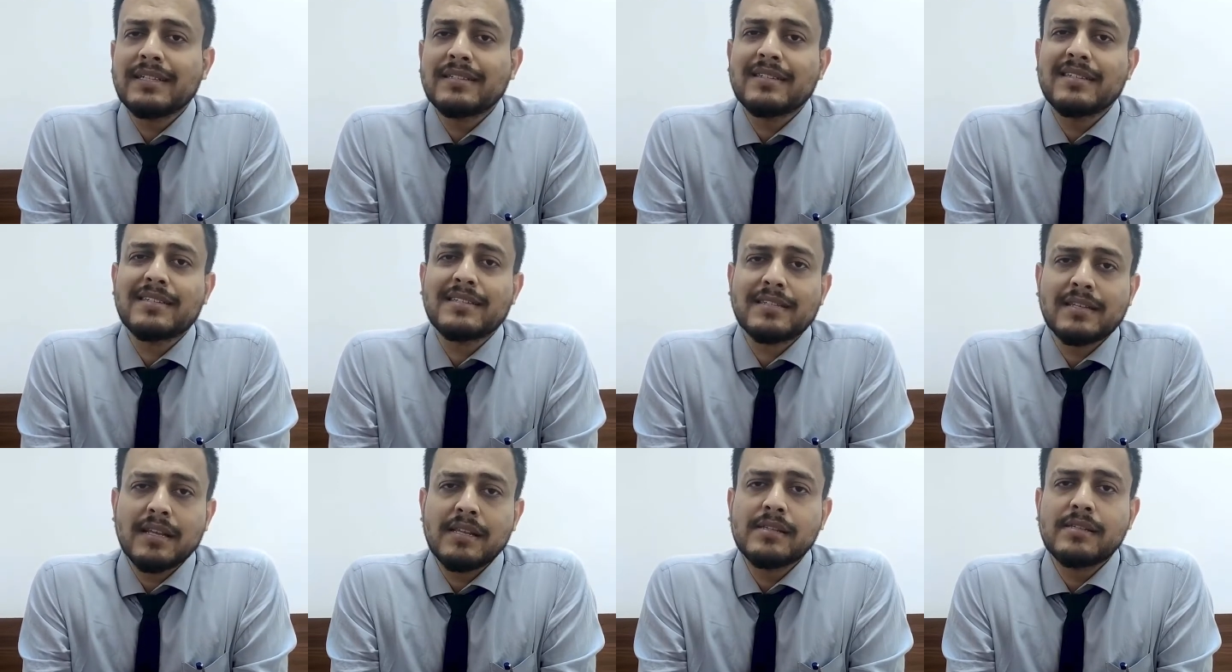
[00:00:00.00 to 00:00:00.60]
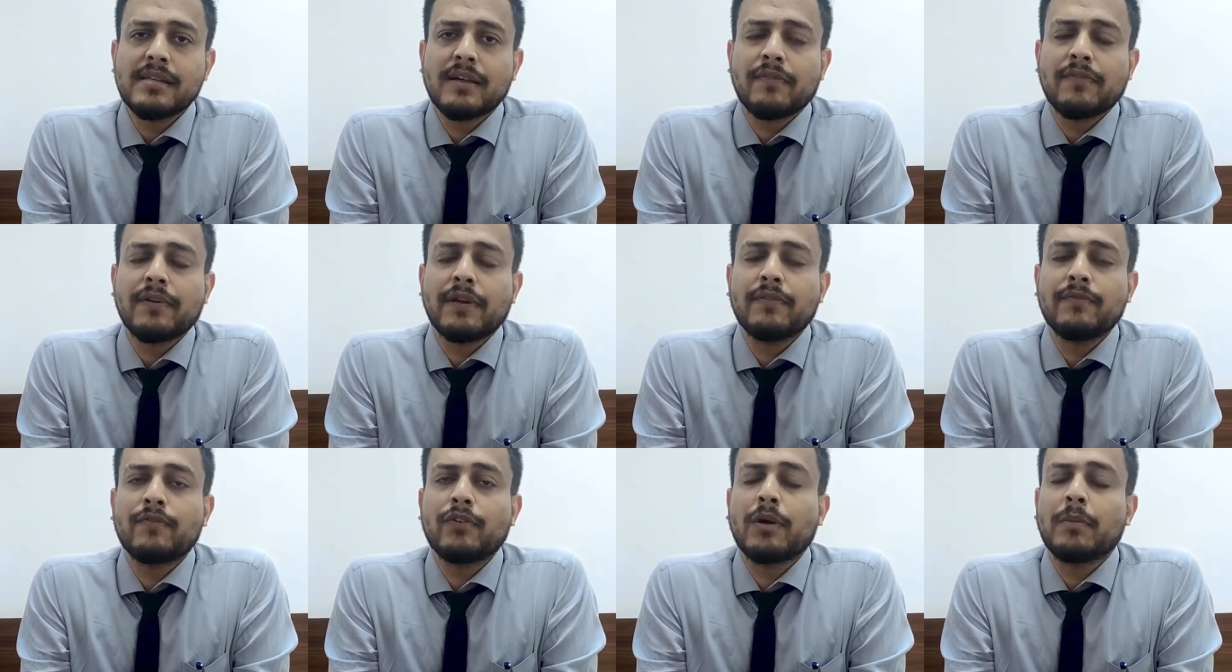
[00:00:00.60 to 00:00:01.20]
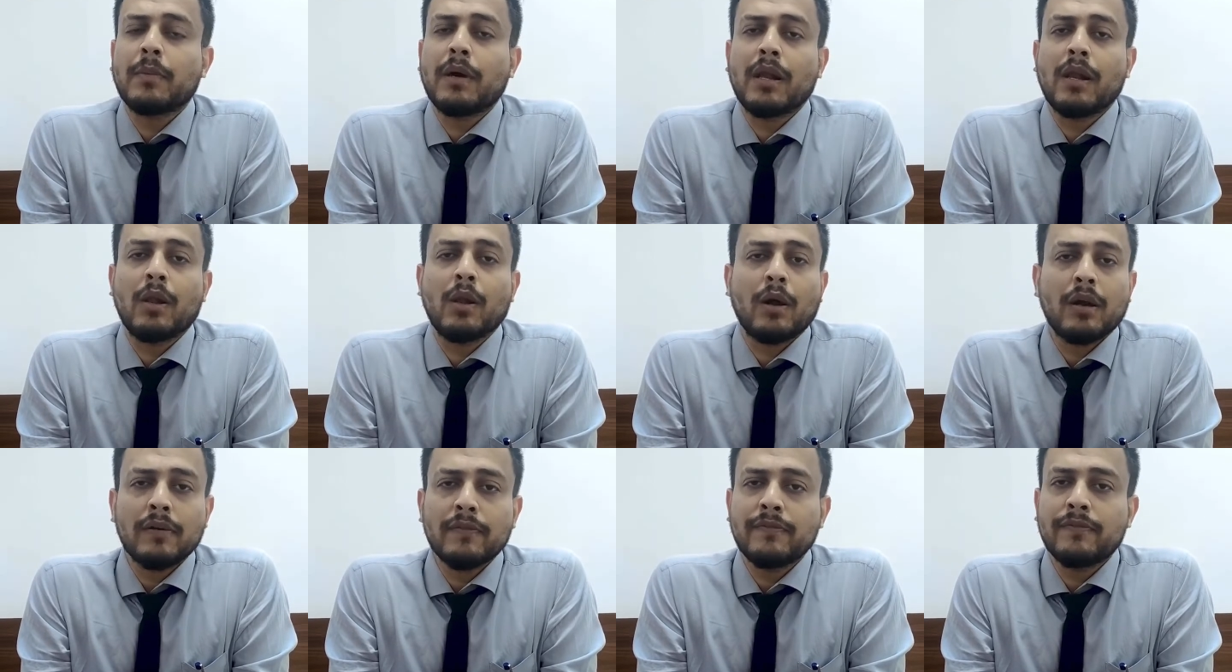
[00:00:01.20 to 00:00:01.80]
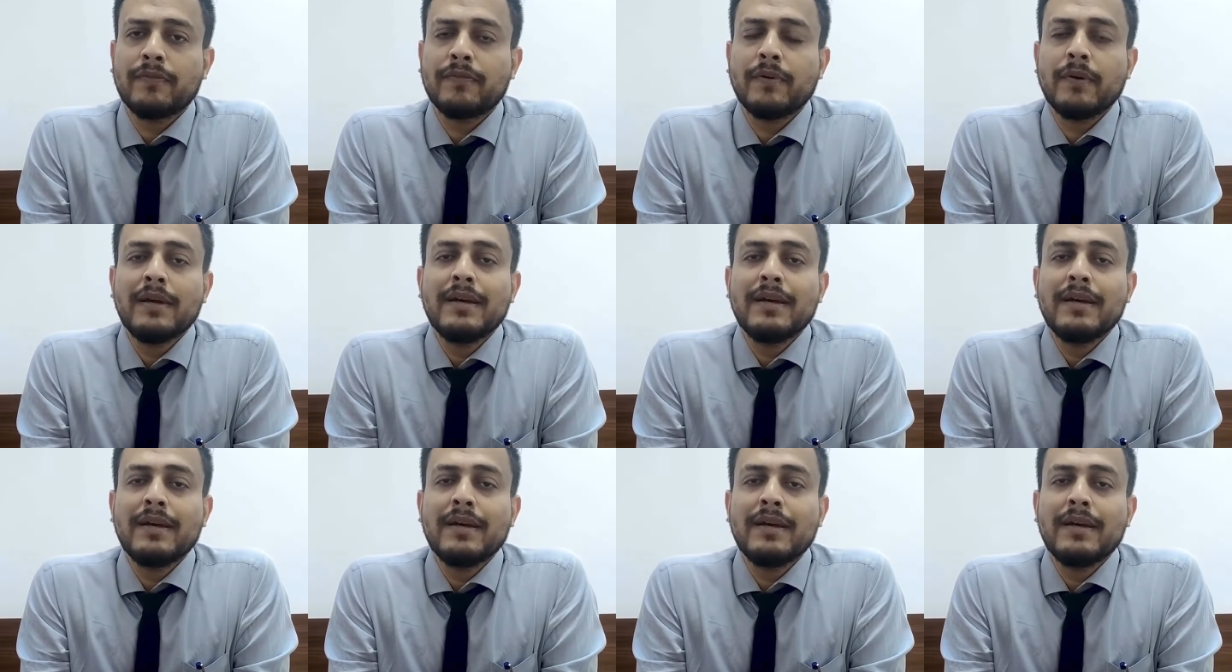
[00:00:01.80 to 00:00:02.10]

is still suffering from a lot of